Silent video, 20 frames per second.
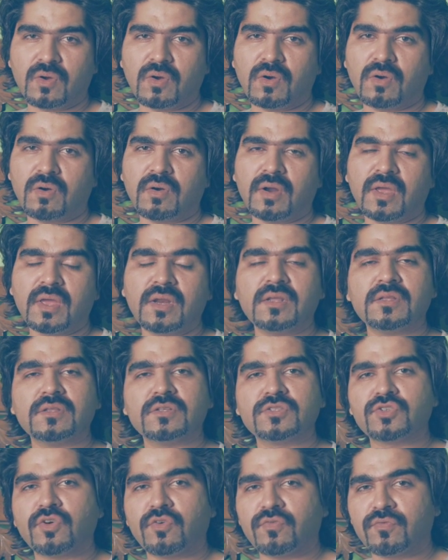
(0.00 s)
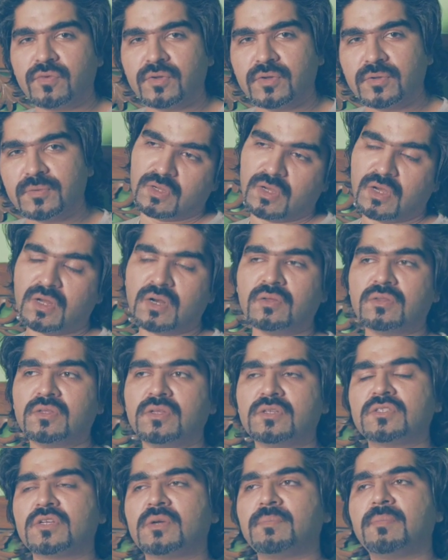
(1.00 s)
or any other software. And now there
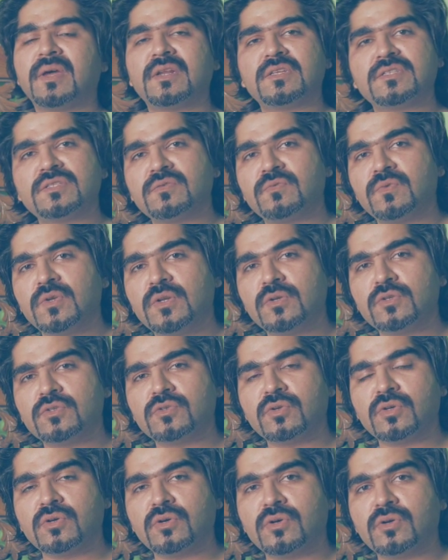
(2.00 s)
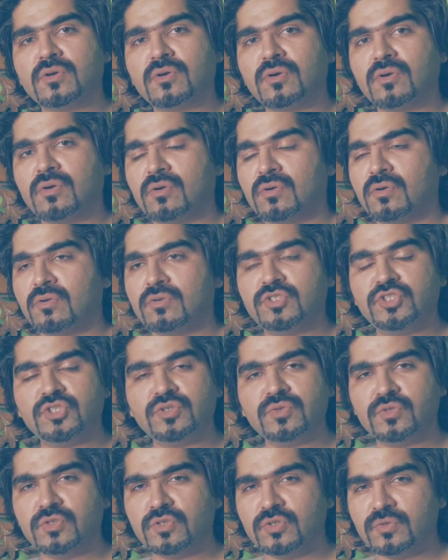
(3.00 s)
is comparison videos going on
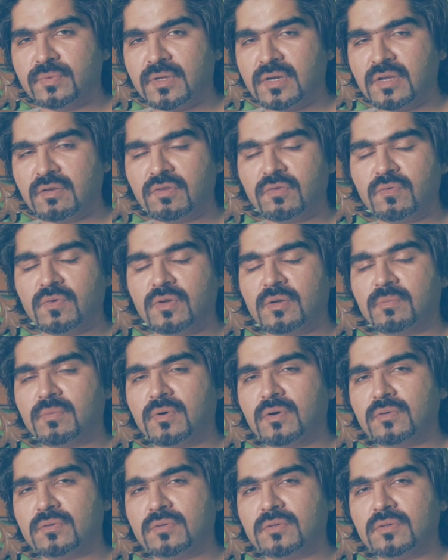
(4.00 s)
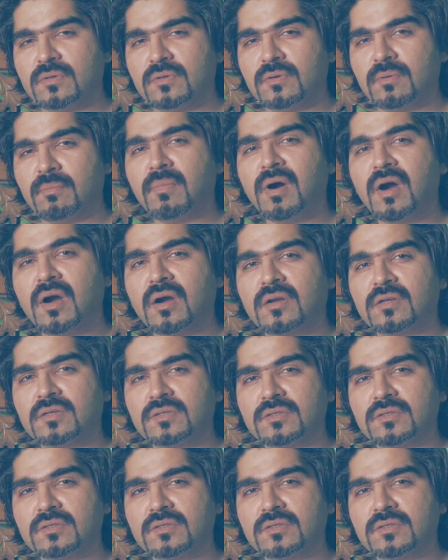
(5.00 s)
YouTube and everywhere about Mark